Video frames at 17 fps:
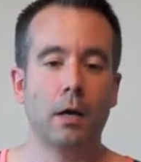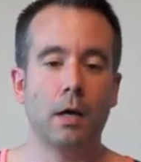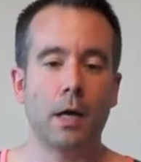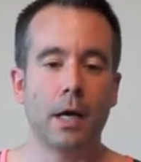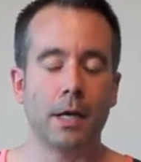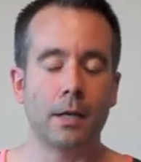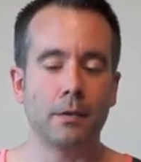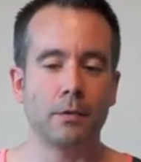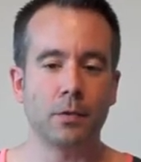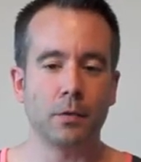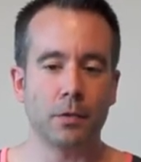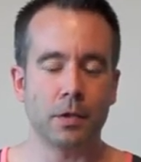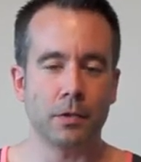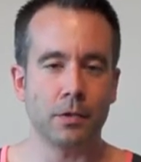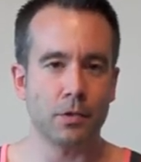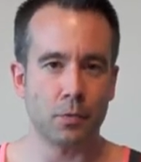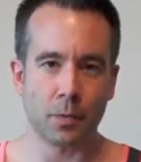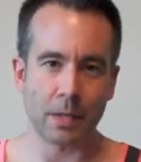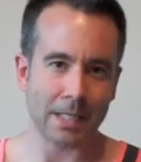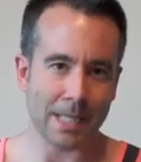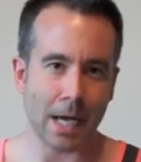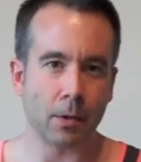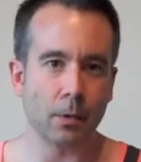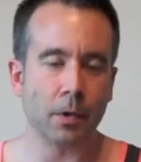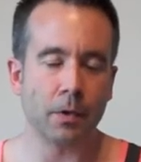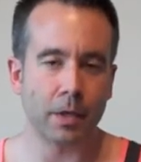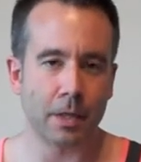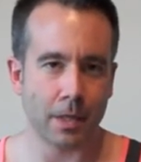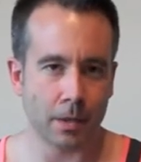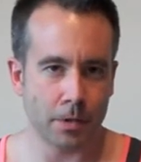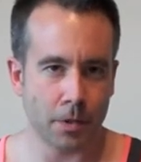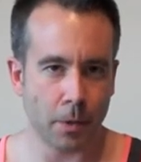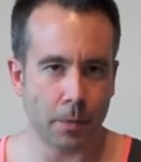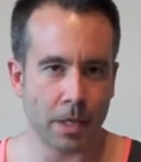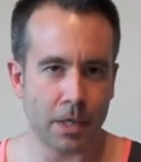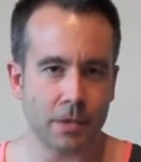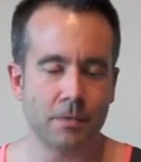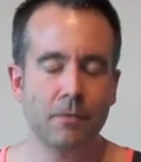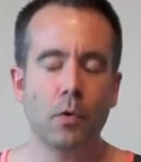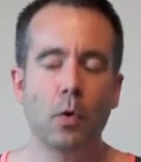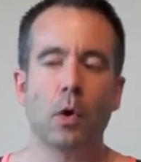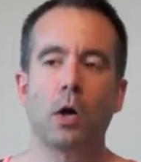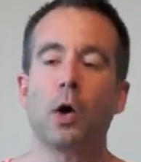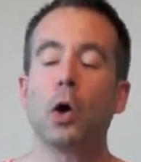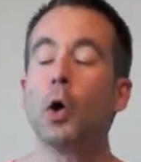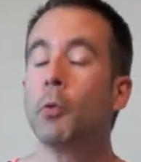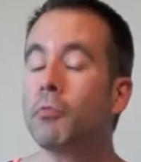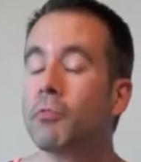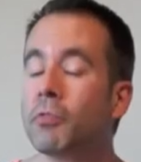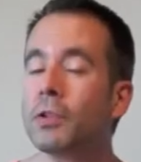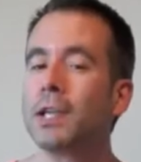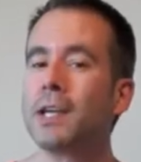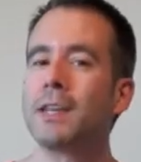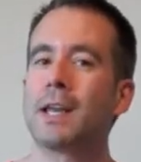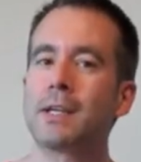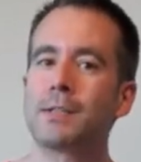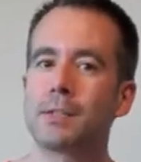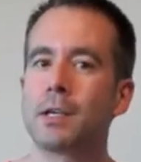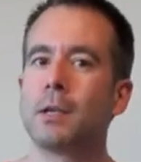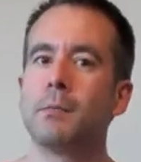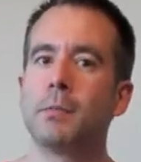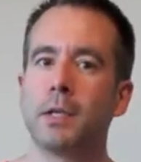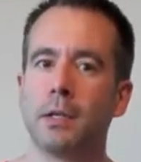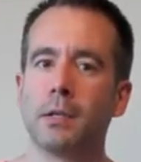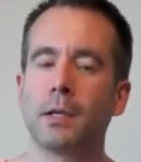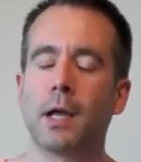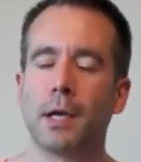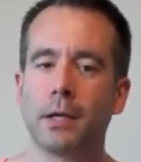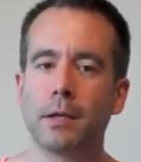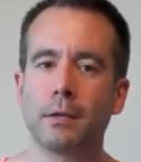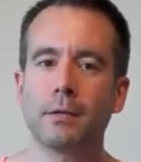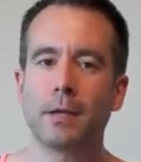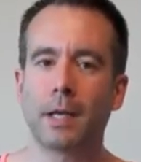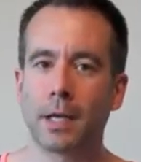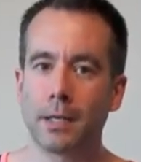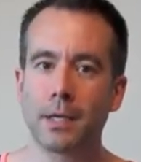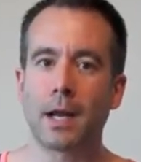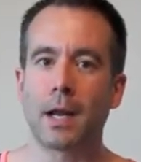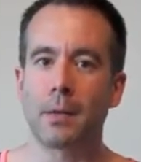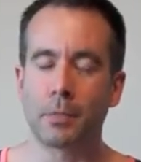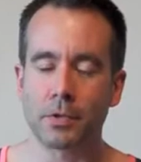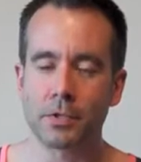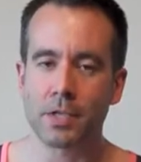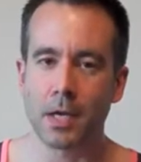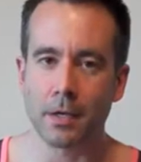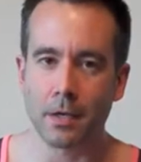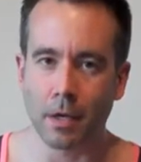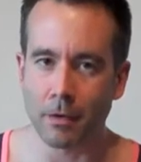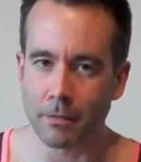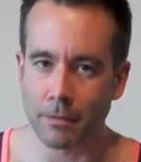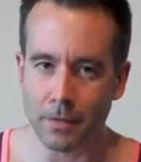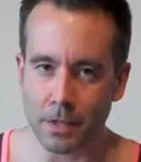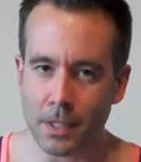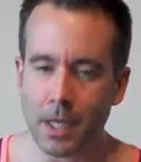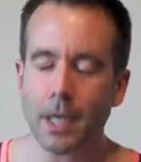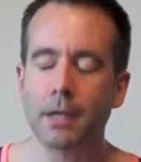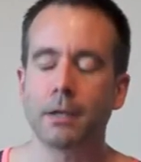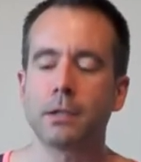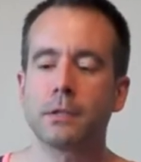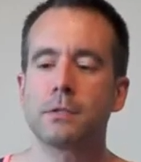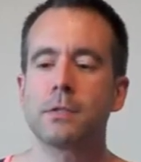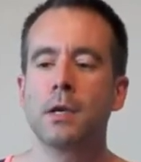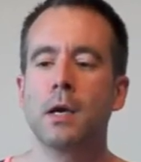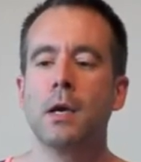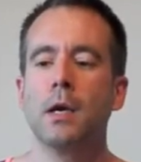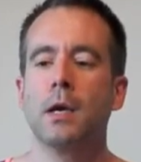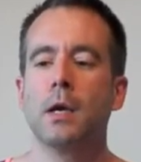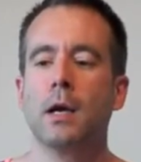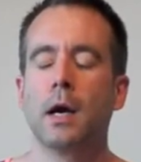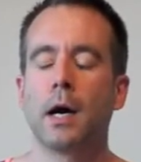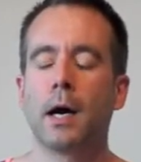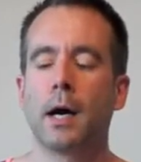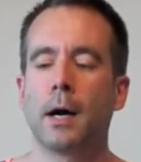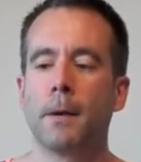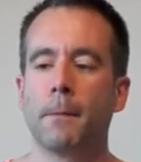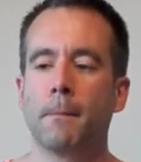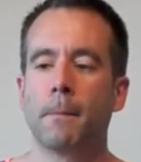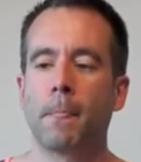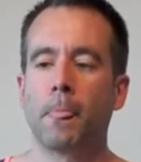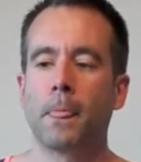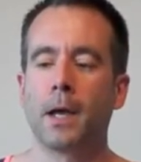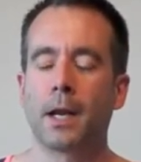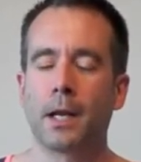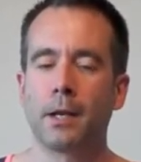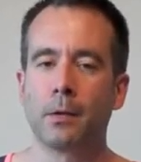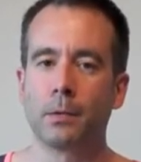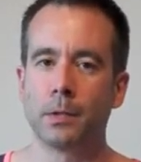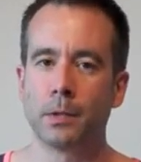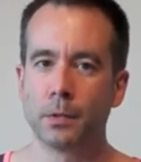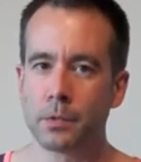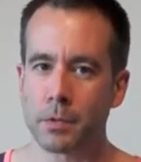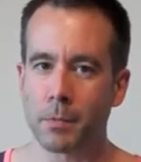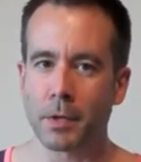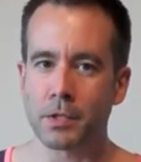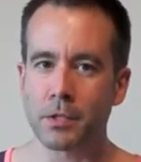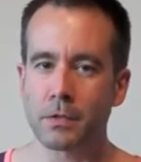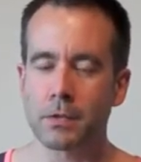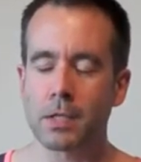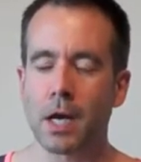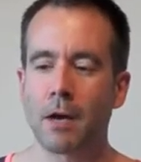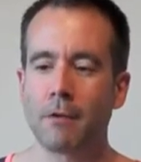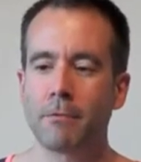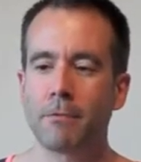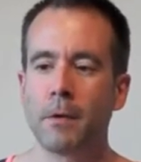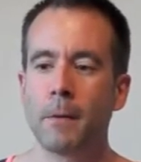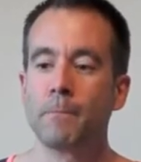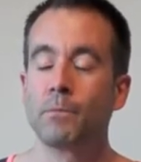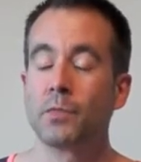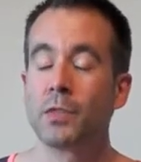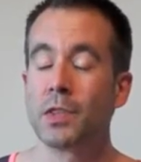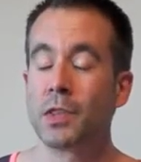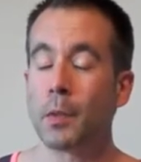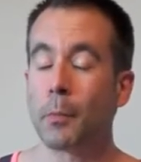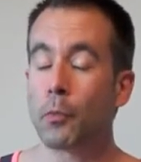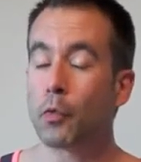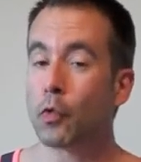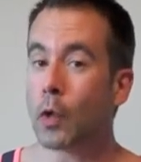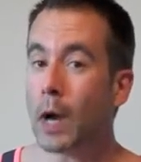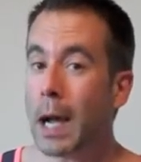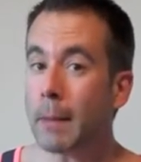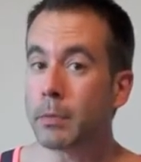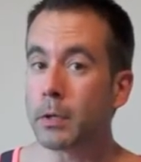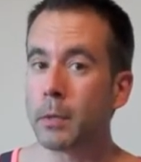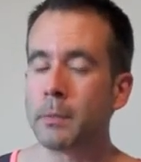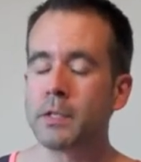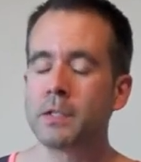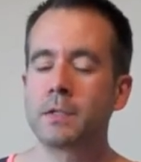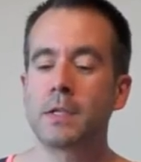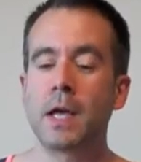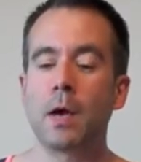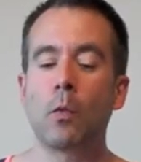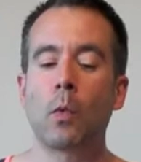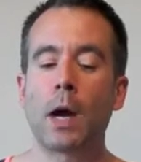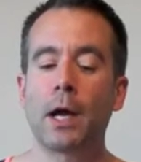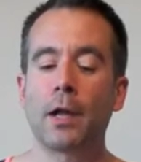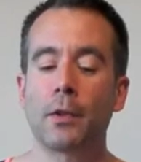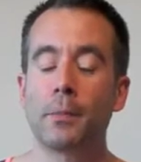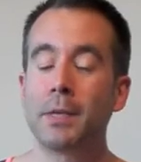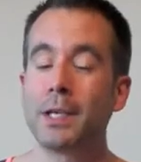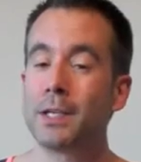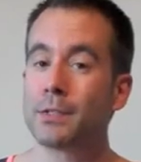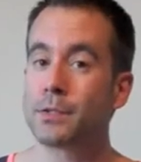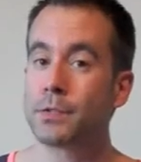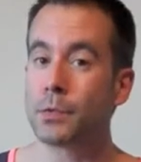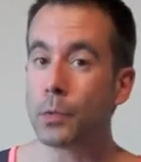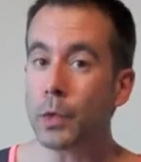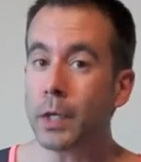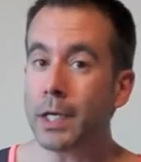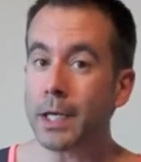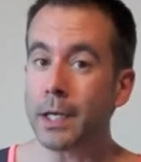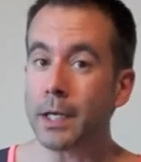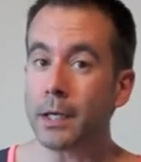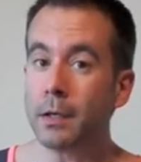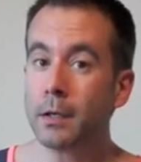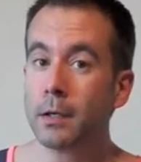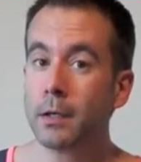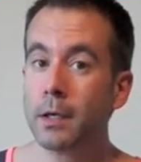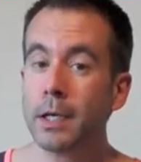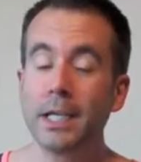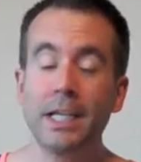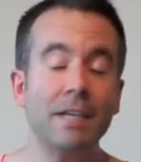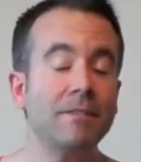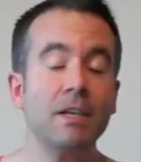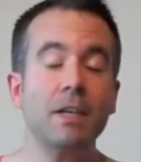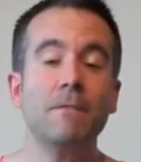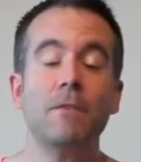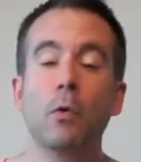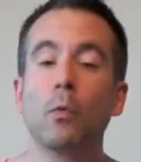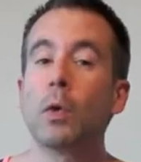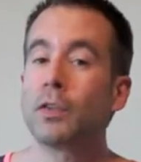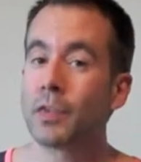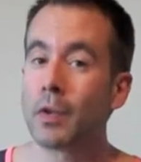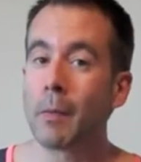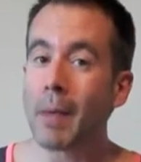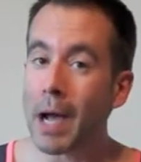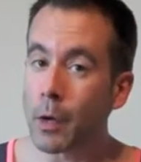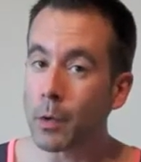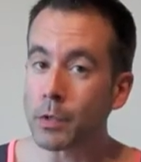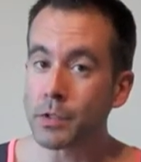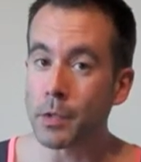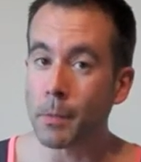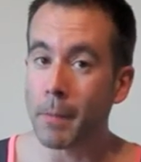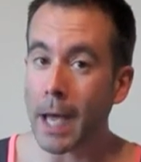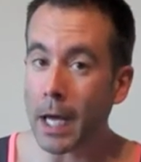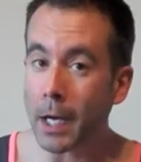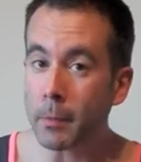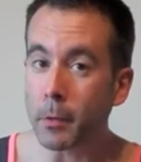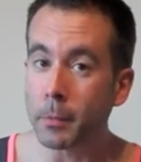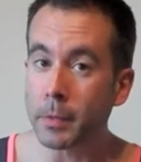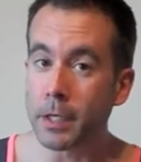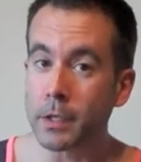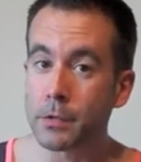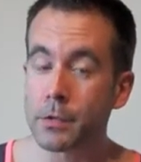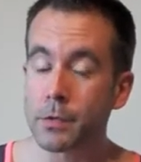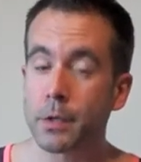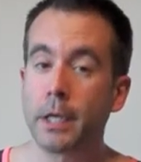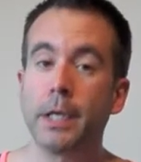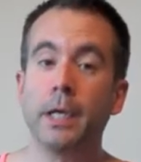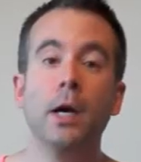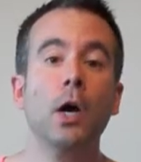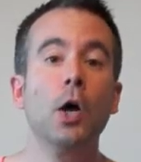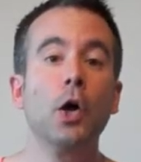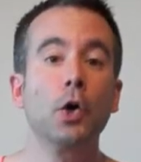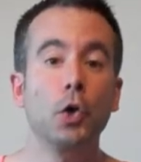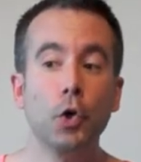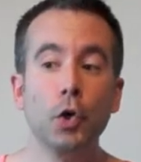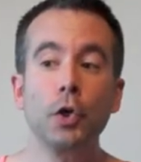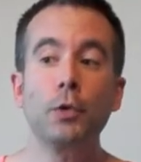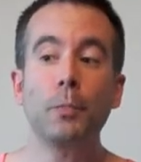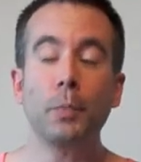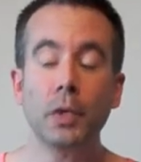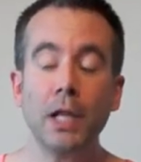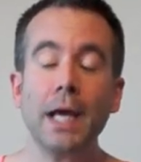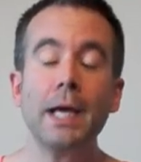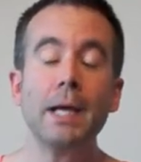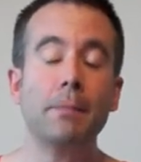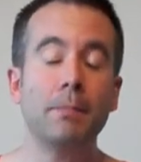and you can just re-download it onto your PS4. Hopefully that's going to be like 99% of the titles um, and I don't lose a bunch of stuff. The problem is that while the PS3, even if it wasn't a backwards compatible PS3, could play